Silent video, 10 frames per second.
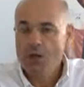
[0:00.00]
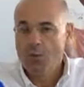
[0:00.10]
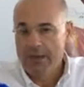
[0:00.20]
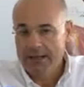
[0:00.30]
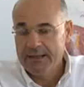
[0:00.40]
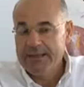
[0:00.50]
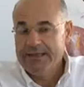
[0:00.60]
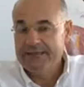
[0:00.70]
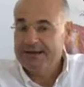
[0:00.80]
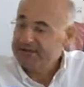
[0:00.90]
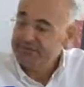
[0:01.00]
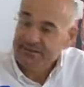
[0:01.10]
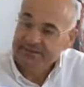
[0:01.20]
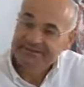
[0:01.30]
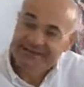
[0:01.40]
Well, there are
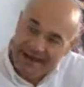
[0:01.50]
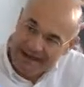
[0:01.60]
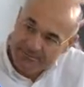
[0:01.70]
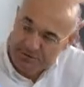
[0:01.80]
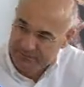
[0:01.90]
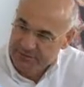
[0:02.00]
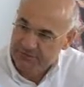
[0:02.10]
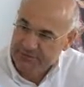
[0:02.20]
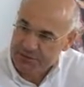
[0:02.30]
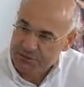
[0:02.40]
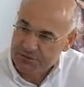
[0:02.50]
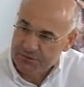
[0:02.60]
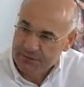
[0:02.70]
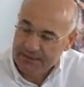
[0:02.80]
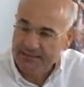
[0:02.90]
different types of
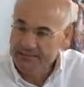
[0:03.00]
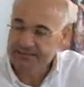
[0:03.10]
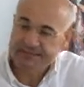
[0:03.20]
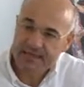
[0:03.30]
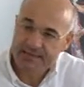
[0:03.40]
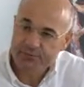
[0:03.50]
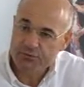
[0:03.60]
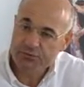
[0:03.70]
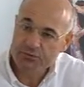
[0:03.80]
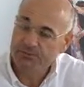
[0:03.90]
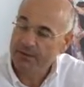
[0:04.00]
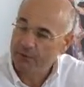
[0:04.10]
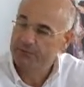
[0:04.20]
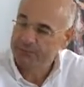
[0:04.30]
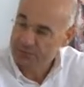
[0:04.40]
innovation, and I think Cyprus will be
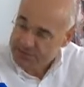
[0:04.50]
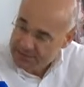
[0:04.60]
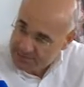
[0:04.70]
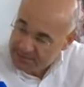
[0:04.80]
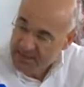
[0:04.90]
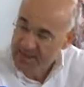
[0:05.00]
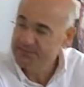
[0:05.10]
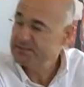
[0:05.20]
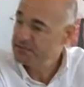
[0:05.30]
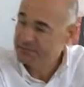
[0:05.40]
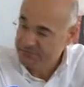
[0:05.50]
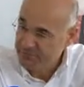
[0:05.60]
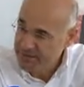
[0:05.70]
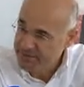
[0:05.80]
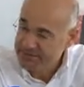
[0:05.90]
good for some types and not
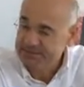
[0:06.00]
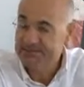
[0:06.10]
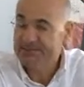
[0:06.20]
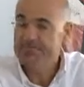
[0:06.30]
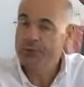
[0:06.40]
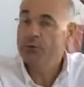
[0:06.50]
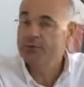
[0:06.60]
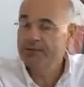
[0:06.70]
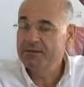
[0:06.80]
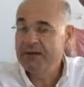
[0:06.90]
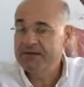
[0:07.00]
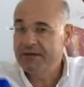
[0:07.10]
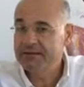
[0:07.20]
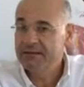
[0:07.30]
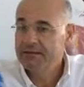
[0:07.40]
for others. What do I mean by
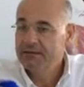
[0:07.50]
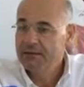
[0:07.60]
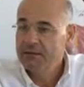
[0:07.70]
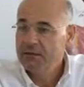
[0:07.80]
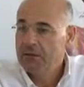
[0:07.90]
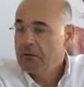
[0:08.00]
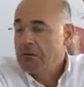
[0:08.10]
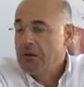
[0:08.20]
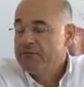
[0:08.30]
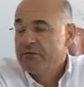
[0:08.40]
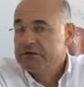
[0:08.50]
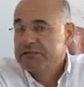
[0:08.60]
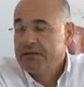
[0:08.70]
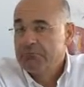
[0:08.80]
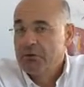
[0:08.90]
that? For
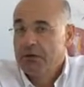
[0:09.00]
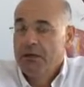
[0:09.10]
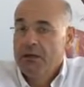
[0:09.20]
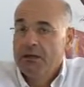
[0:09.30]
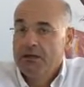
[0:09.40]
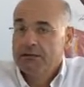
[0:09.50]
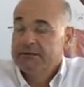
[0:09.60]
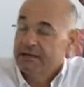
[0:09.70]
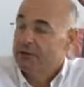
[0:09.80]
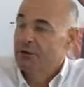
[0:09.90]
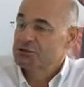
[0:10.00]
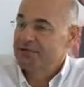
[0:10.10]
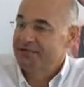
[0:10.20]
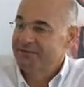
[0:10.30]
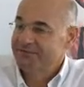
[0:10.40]
example,
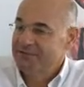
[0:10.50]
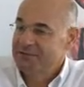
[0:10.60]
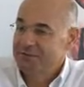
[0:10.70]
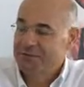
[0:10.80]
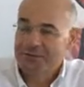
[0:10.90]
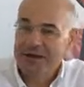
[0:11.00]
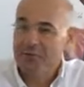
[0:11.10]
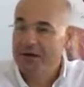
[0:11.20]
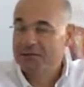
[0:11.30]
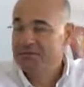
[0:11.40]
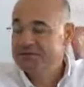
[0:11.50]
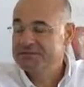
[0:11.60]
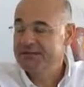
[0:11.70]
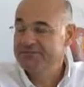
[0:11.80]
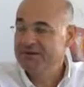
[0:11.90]
technological innovation. I work with
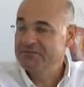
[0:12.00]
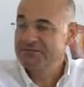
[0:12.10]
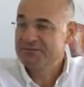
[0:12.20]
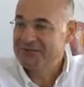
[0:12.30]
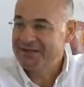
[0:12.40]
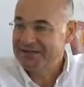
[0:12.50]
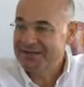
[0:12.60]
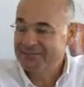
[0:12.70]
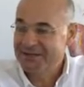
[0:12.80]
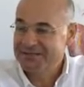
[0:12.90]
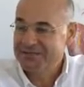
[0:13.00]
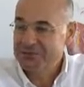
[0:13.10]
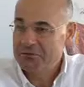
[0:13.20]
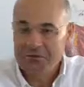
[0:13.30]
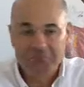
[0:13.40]
some pharmaceutical companies in
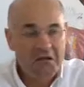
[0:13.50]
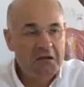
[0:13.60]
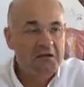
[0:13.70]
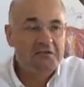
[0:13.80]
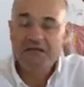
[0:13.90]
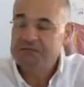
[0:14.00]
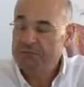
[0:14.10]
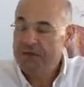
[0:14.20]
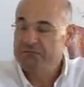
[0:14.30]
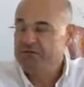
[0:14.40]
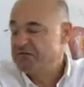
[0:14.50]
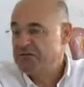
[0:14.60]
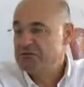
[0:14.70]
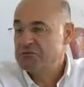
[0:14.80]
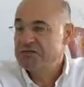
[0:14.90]
Europe. They spend
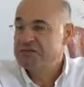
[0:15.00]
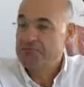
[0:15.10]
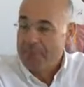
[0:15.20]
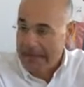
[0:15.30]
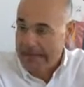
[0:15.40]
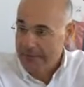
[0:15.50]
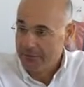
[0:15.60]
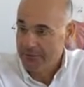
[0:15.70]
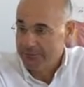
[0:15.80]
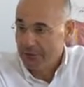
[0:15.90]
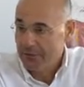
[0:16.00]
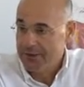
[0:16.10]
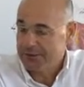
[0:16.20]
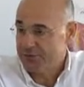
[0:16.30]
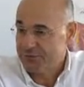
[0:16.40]
$15-20 billion
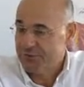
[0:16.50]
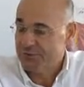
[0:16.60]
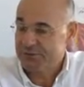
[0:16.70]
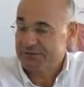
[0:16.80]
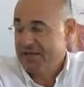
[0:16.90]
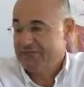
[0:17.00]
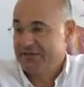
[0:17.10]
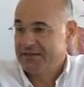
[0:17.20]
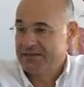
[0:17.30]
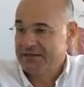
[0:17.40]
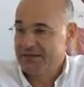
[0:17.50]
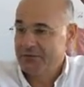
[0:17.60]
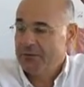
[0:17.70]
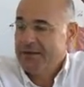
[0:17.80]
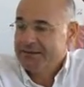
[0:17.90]
or euros every
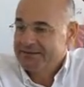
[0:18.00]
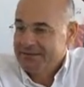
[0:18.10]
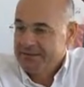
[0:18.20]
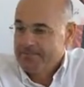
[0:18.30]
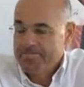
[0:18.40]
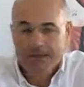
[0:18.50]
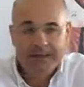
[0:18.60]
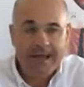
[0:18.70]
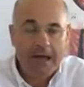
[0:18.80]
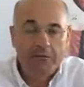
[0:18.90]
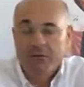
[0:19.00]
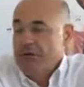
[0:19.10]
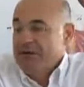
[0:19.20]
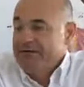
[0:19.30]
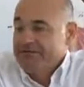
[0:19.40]
year on R&D. Now, you're
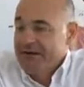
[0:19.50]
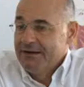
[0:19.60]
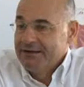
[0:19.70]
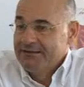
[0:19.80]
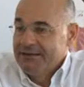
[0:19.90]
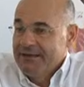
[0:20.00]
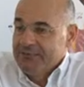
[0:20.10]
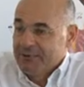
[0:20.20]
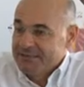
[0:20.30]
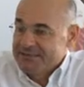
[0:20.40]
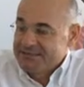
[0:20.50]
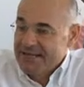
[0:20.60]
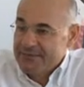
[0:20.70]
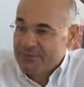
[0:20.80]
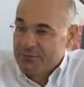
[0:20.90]
not going to find anybody in
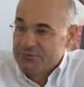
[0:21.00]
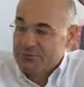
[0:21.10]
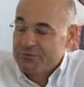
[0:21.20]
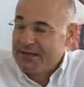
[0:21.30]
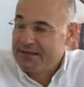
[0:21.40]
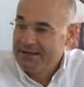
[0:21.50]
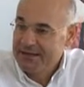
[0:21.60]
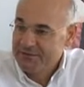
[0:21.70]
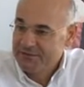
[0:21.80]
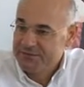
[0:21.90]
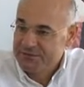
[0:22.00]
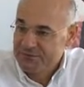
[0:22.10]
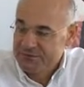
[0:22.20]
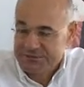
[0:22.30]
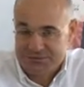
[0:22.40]
Cyprus with that kind of
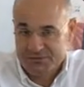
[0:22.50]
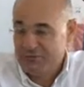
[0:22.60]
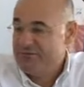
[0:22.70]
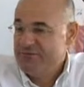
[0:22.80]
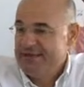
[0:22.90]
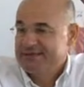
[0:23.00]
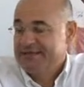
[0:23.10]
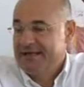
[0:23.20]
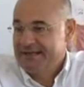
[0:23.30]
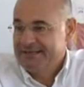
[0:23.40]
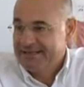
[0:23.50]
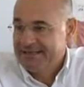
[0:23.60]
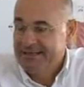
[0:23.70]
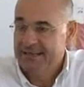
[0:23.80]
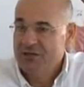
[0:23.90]
resources to invest in
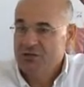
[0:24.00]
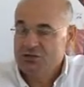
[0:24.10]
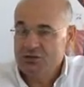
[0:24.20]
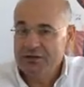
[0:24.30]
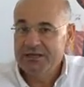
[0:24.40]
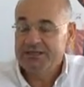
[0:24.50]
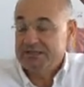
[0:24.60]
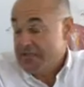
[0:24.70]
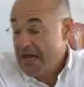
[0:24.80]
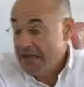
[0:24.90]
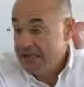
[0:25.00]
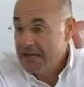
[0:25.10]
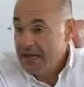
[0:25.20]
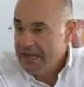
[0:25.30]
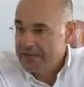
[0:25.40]
R&D. So it is highly
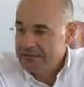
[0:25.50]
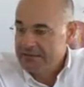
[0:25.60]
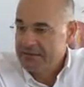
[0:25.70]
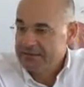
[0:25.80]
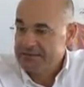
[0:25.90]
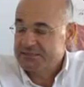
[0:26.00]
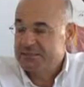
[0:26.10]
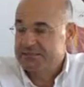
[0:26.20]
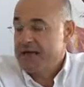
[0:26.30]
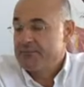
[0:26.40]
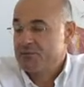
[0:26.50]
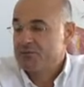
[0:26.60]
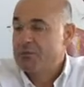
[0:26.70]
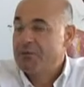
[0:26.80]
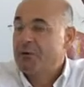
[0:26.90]
unlikely that Cyprus
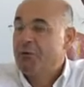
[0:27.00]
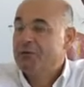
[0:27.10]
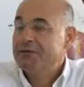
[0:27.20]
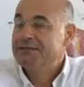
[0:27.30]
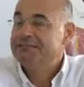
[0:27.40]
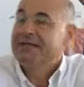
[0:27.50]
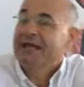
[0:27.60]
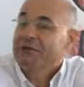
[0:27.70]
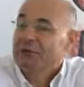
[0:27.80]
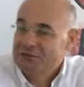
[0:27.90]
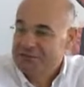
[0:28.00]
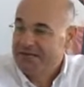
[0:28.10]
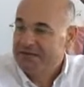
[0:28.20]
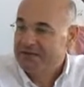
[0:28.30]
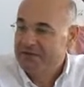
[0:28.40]
will be good in
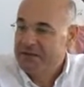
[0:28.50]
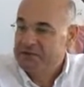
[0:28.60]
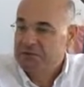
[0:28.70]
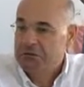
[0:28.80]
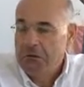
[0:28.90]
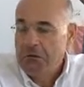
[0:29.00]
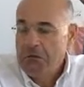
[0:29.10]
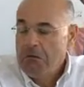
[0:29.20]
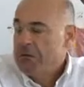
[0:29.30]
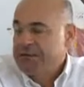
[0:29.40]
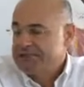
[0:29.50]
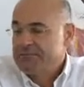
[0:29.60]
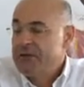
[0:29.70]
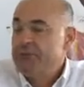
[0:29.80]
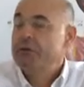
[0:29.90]
technological innovation. It
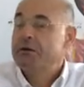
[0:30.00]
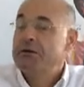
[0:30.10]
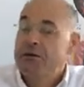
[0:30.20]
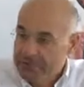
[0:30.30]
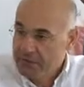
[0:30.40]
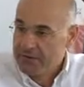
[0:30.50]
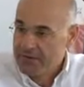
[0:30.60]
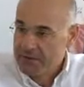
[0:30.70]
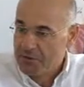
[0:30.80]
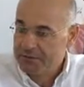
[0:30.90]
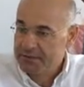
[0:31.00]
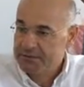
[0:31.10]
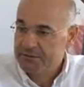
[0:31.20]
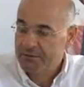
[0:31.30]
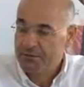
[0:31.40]
doesn't mean we're never going to be good
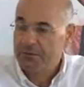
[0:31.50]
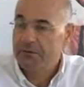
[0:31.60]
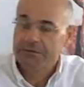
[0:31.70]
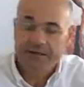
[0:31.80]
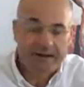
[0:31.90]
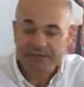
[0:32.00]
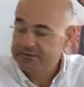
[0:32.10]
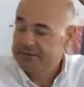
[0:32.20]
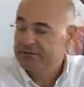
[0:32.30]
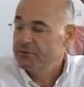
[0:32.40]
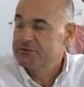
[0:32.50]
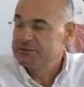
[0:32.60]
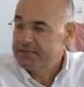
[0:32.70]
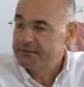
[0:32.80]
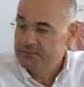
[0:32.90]
at it, or there are other
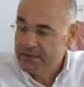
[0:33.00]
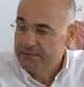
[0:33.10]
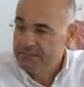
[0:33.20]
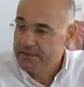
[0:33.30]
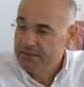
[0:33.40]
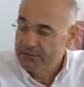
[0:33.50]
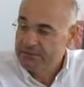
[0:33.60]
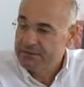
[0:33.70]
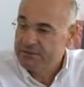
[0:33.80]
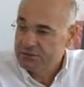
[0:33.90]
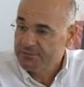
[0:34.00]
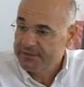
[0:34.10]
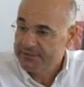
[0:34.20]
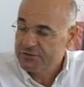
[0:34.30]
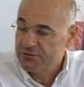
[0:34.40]
technologies that may not need so
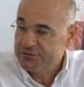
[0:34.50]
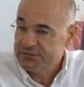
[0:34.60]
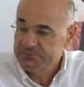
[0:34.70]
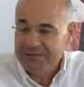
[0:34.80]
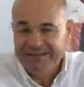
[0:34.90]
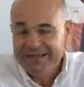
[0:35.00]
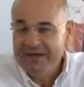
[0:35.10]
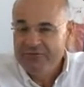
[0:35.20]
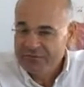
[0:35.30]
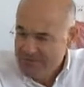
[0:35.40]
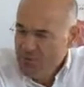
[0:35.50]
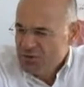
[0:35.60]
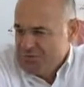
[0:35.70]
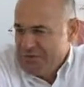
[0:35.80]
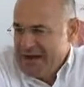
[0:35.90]
many resources. But for the
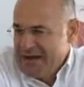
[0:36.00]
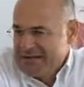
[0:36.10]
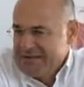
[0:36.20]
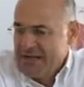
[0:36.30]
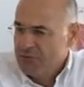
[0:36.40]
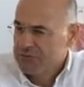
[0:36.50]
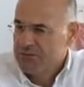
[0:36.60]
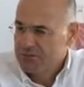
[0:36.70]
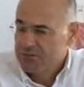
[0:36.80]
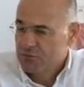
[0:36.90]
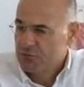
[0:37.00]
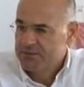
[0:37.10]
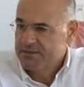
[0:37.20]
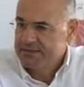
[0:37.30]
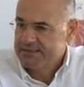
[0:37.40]
most part, I wouldn't be too
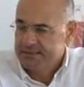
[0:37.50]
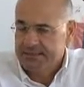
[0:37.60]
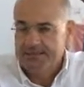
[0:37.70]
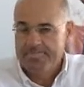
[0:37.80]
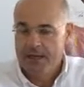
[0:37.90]
optimistic.